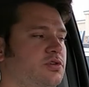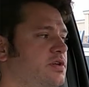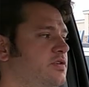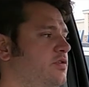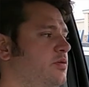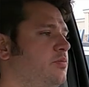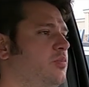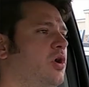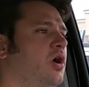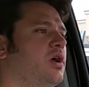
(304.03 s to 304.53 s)

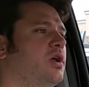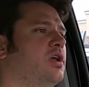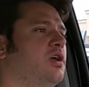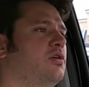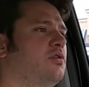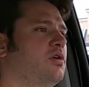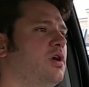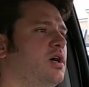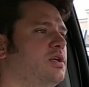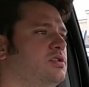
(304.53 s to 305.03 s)
even parking
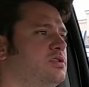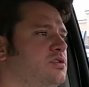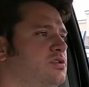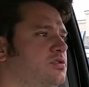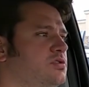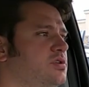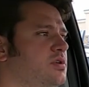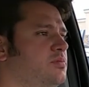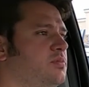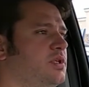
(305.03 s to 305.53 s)
garages
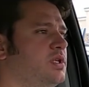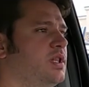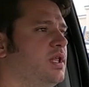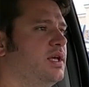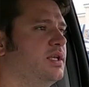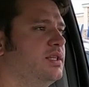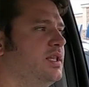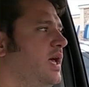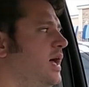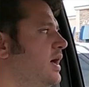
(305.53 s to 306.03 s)
or something
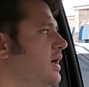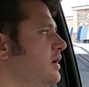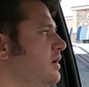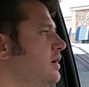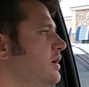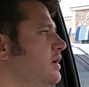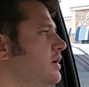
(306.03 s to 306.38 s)
like that?